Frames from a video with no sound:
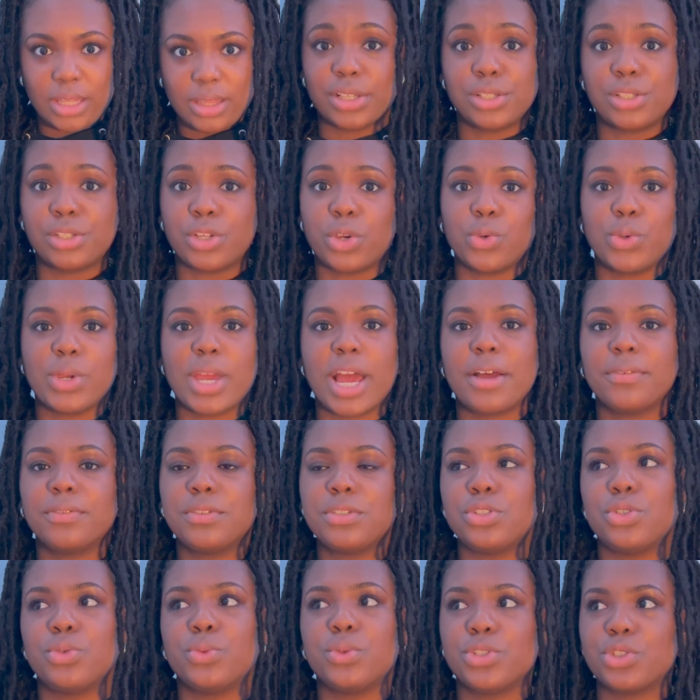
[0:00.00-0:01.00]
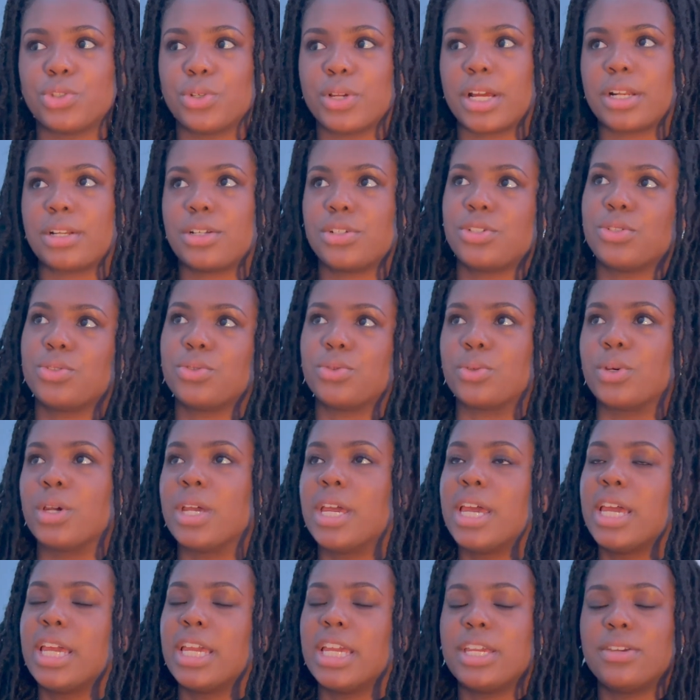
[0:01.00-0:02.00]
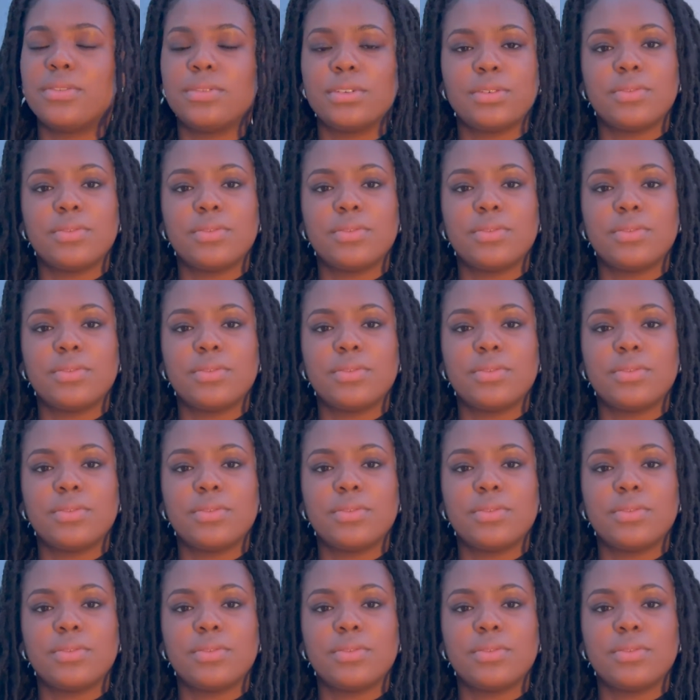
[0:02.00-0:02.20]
So you have to do what you gotta do, even